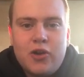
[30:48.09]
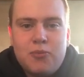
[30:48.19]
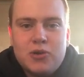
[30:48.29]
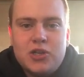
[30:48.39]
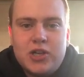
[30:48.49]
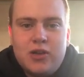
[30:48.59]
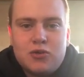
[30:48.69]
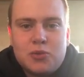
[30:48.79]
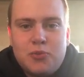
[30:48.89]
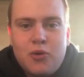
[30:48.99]
I appreciate your
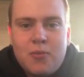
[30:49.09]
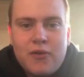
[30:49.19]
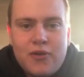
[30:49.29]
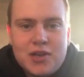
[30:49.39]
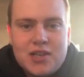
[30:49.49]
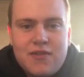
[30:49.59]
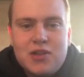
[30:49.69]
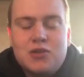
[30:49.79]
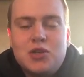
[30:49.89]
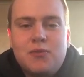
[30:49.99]
support on my first ever
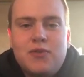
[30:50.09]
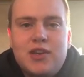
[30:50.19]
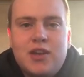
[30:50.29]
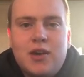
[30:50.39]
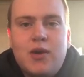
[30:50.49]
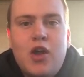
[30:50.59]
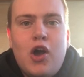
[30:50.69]
YouTube video.